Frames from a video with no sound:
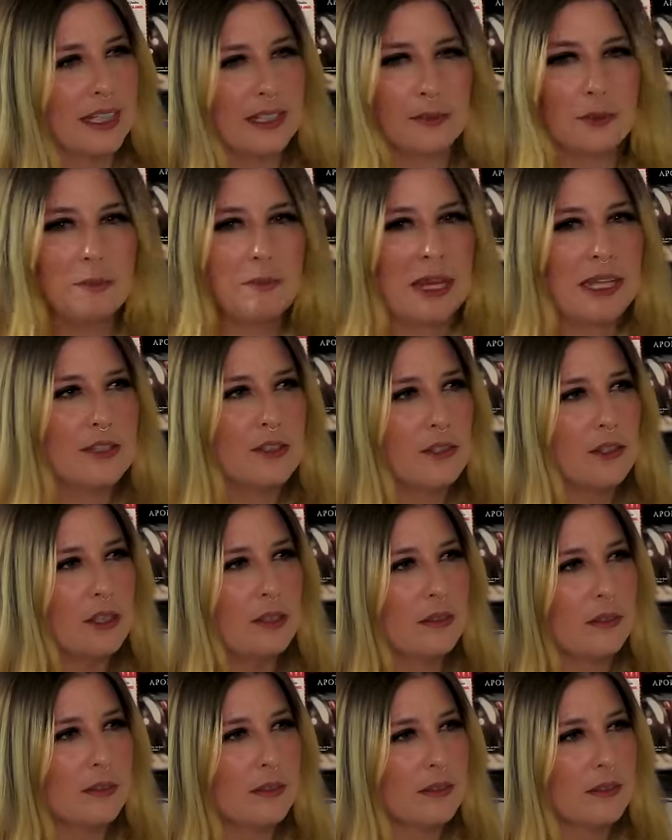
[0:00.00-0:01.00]
That's what maids
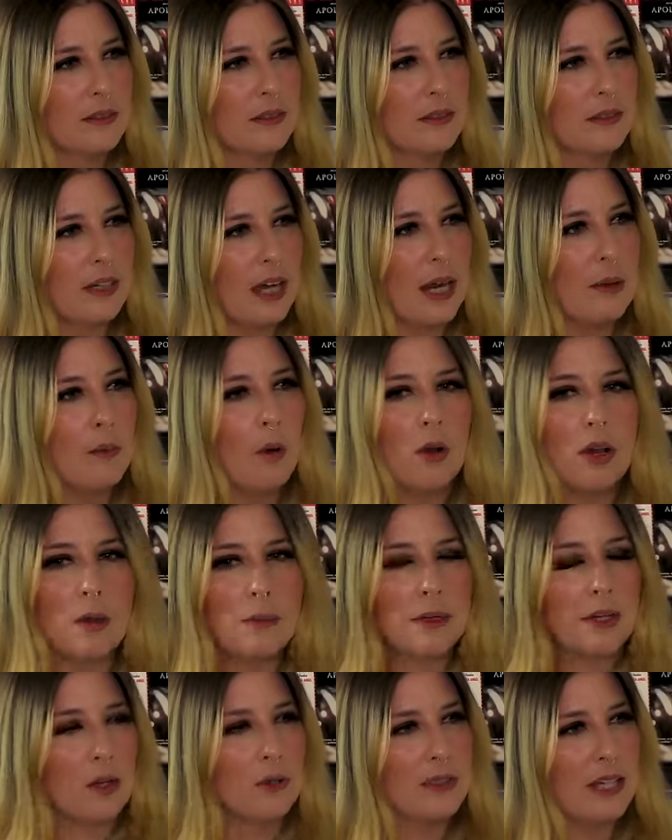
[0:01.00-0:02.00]
do. I woke
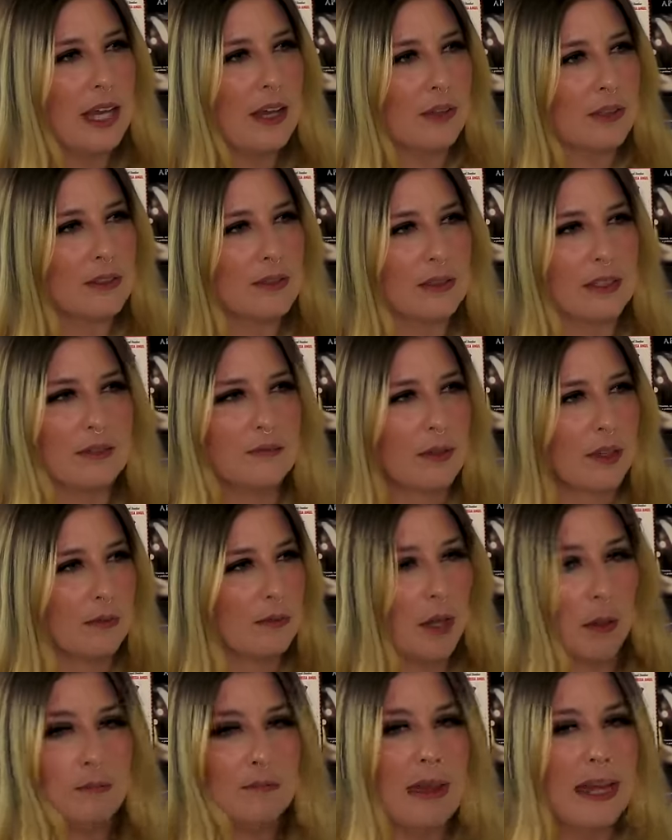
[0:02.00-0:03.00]
up at hotels
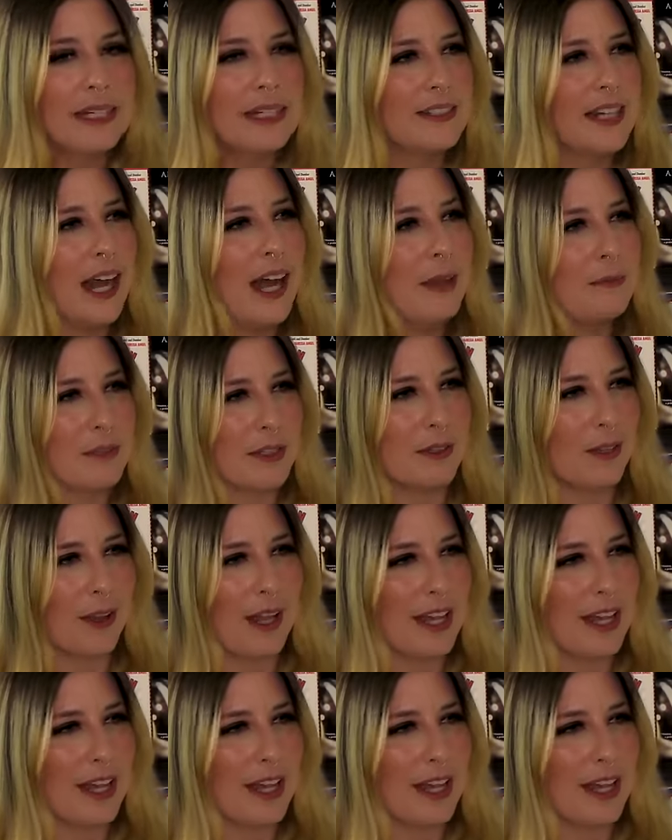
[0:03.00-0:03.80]
many times in the